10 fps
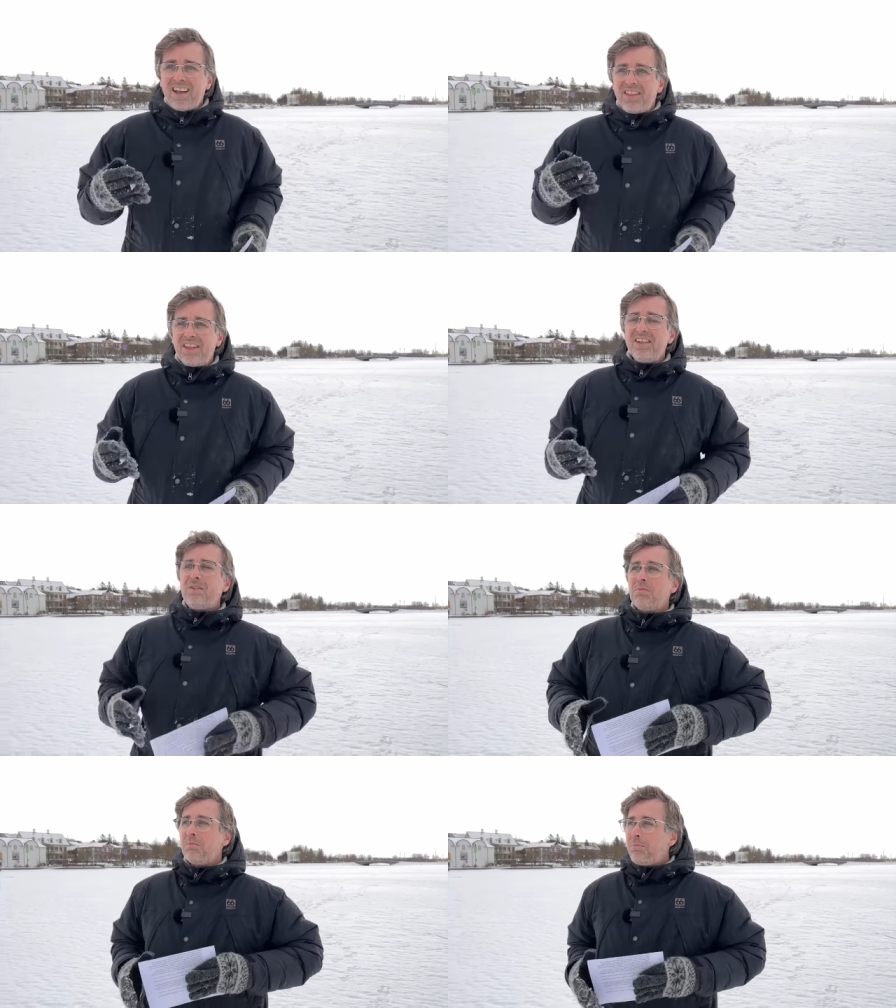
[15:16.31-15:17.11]
This
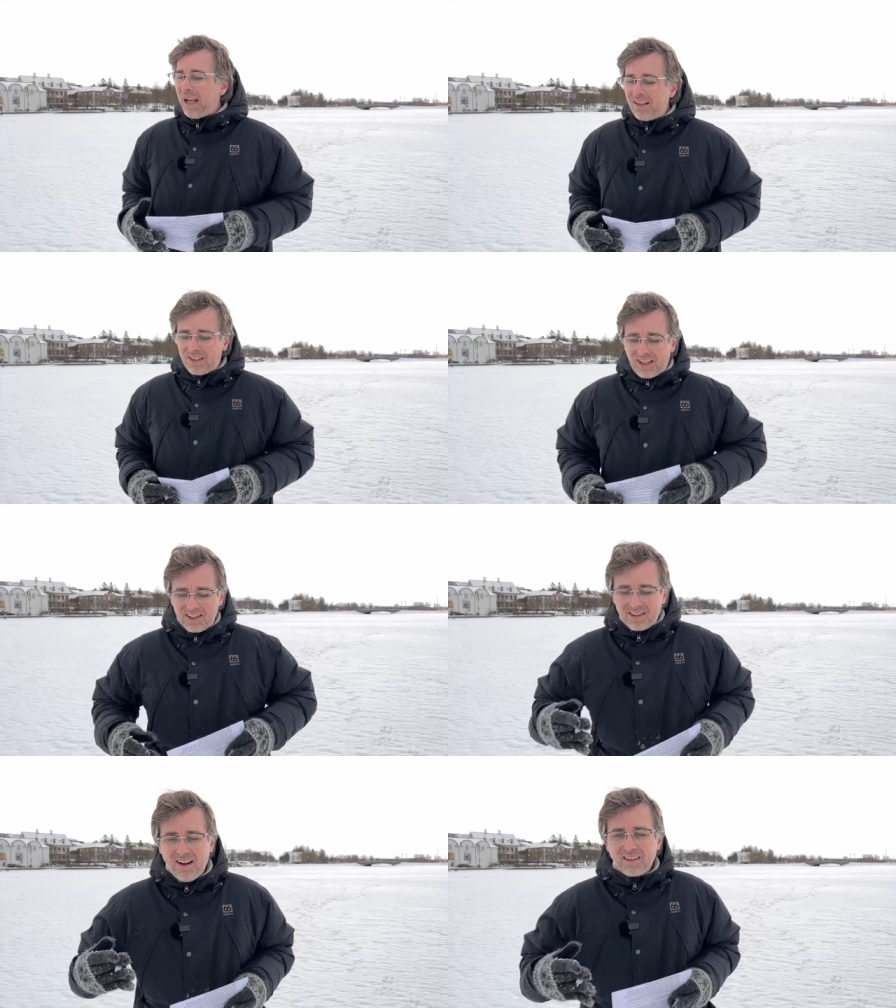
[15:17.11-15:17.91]
basically
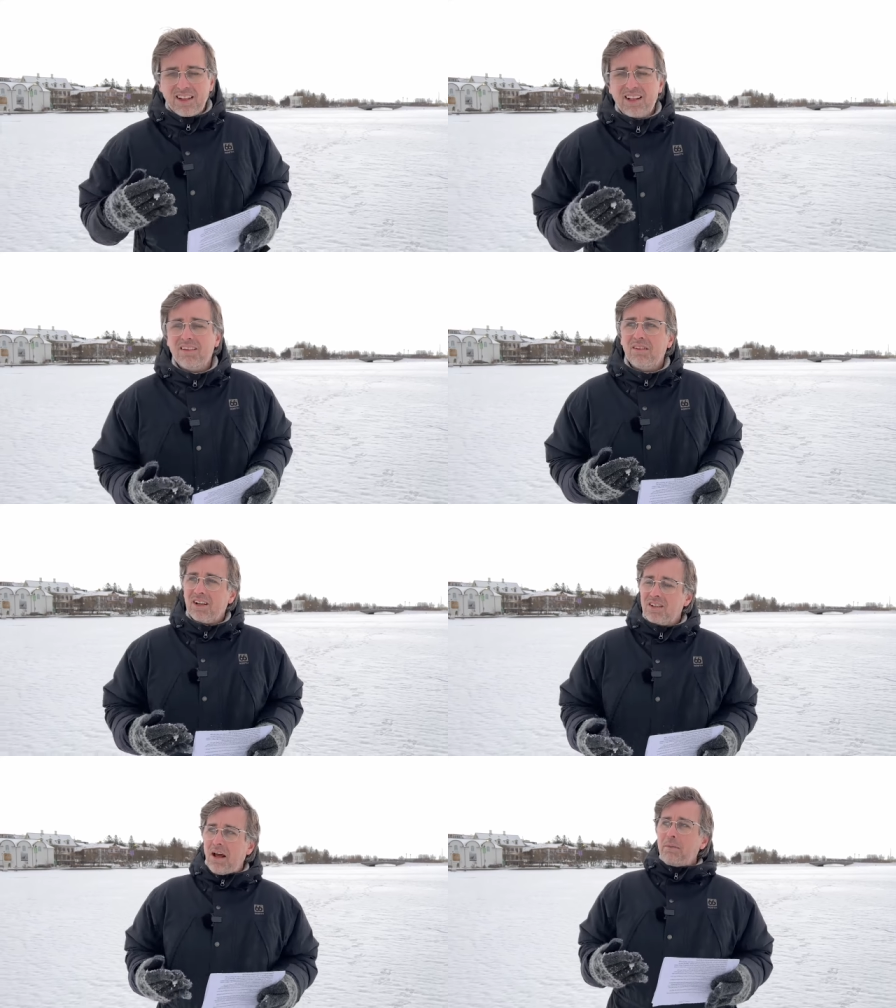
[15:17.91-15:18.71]
started
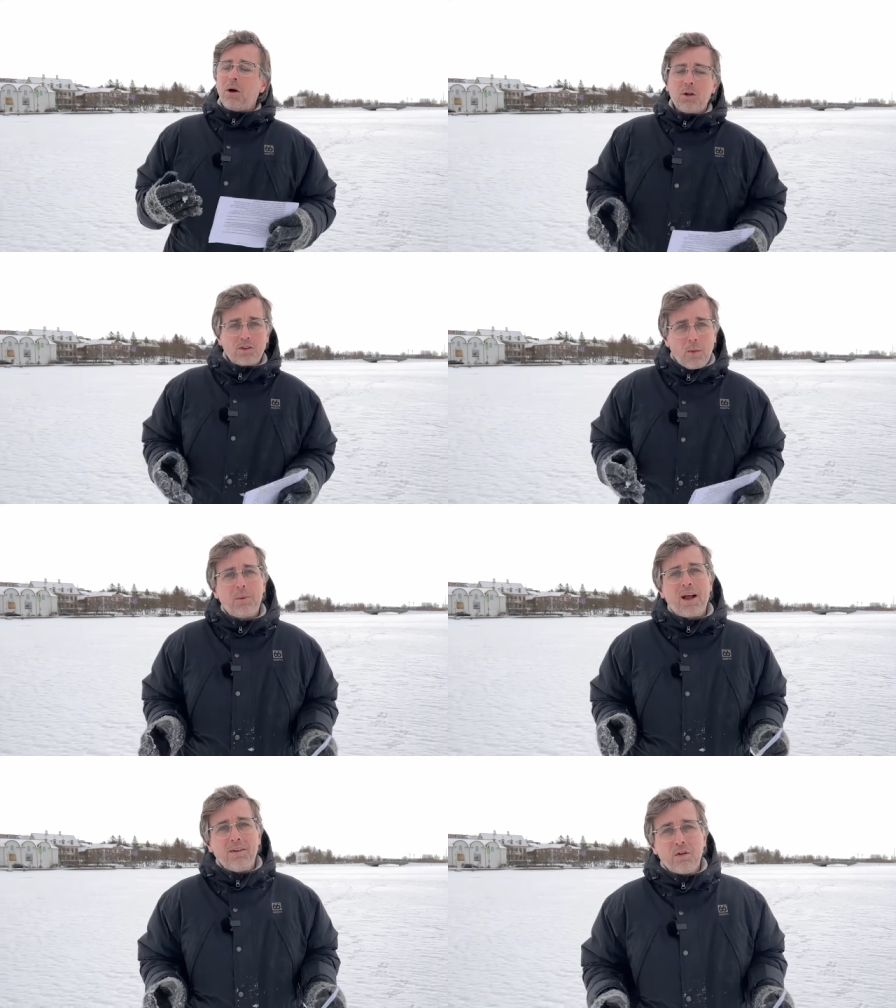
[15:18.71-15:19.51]
some kind of, some
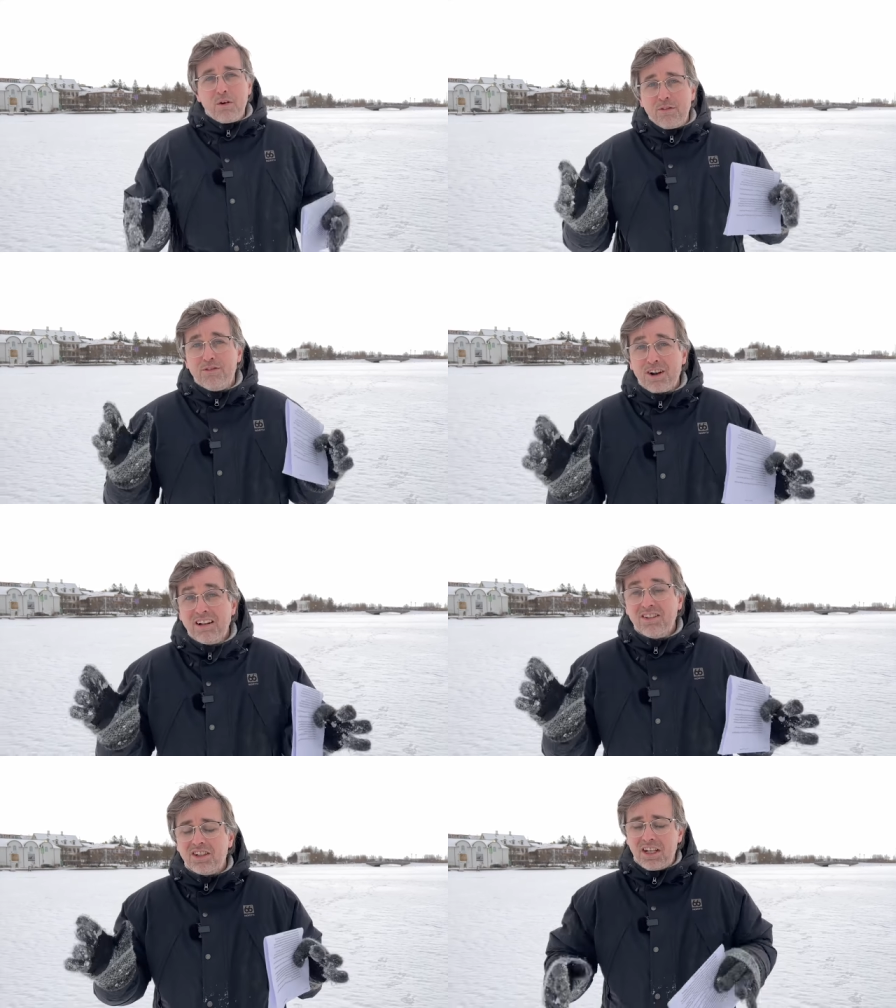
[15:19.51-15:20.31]
kind of a
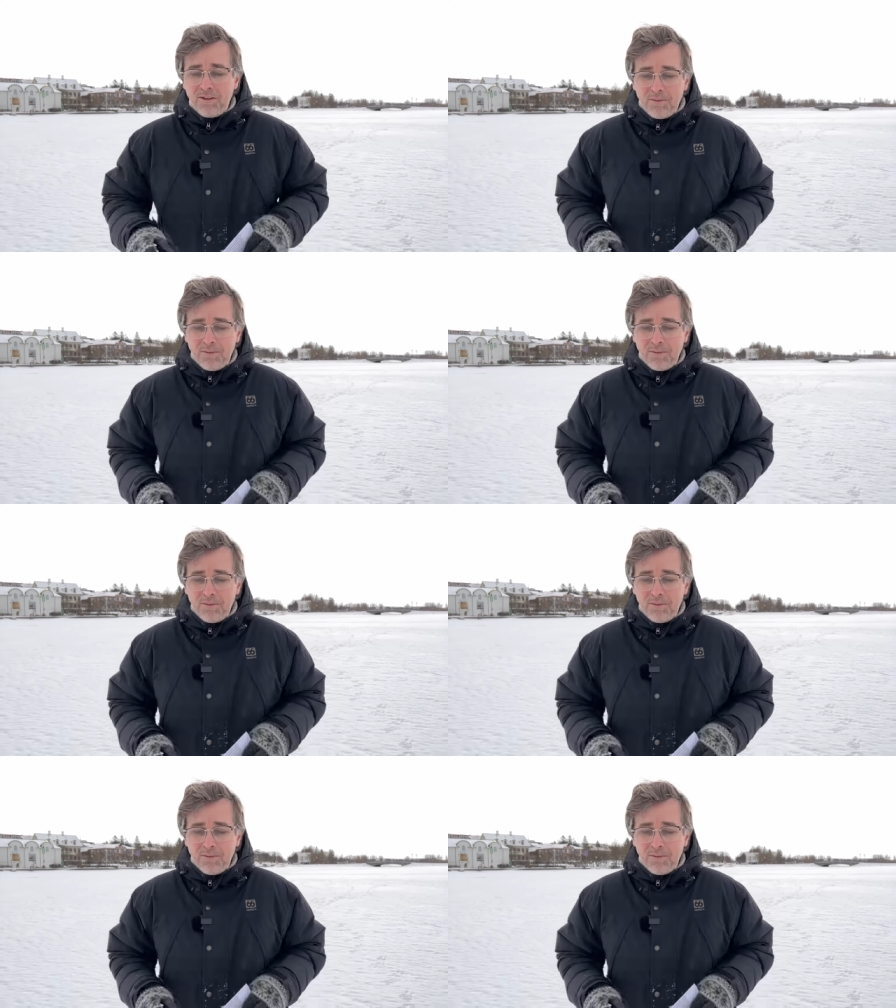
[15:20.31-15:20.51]
frenzy,